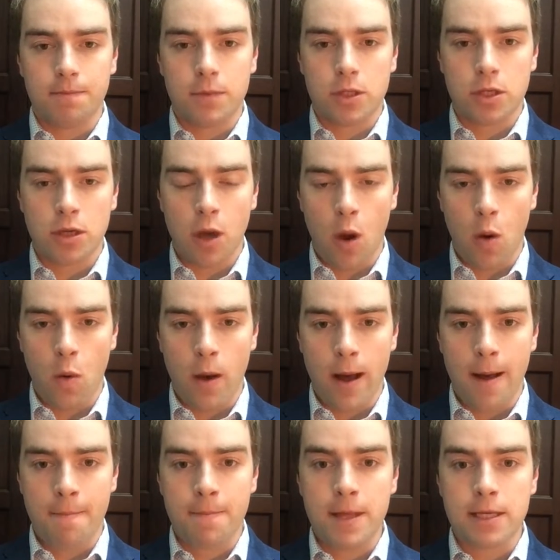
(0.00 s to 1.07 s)

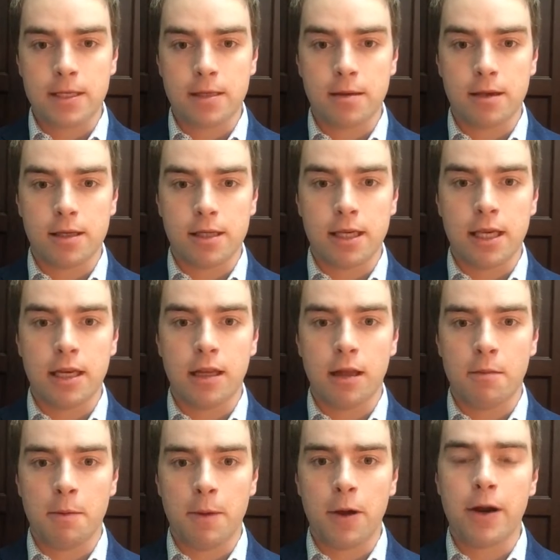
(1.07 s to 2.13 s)
So this is a ski
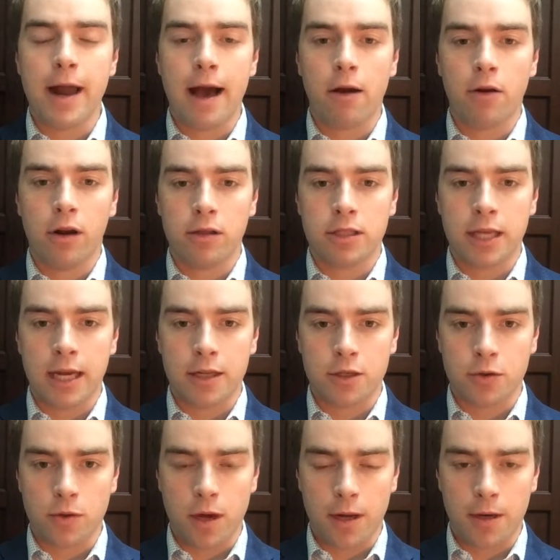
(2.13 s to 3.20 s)
club about an hour outside of
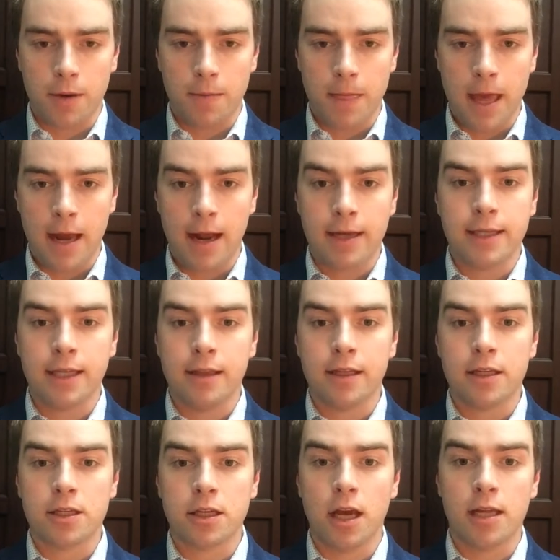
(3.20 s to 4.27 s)
Toronto, and I did
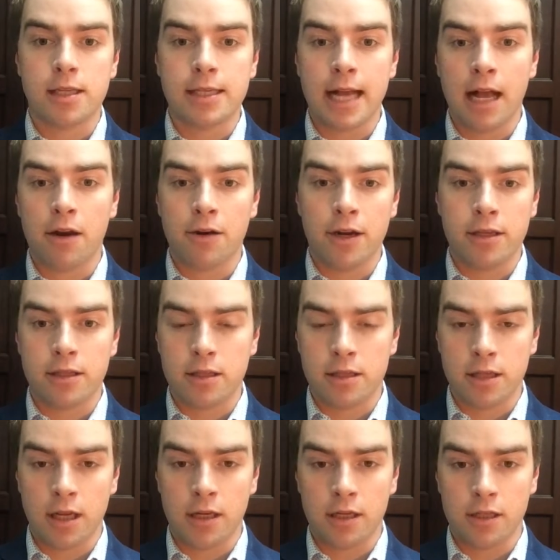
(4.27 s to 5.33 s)
this on Saturdays and
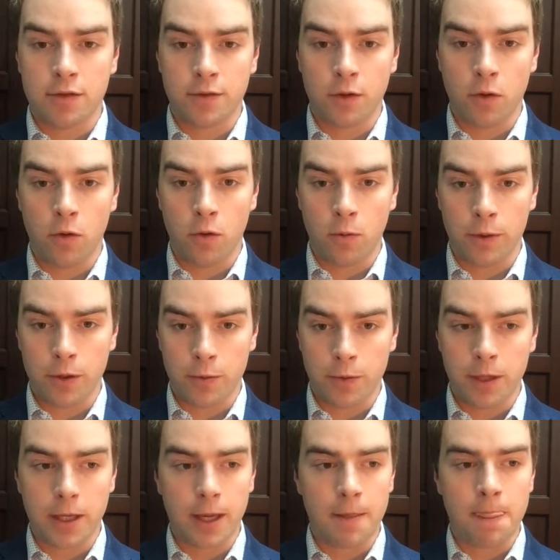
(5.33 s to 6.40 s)
Sundays for the whole winter
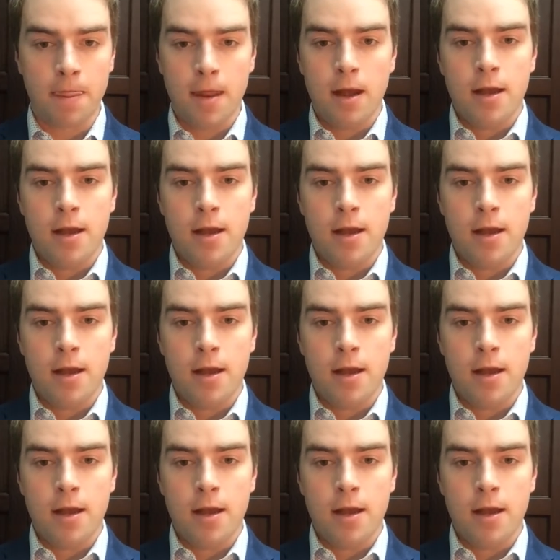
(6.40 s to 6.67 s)
weekend.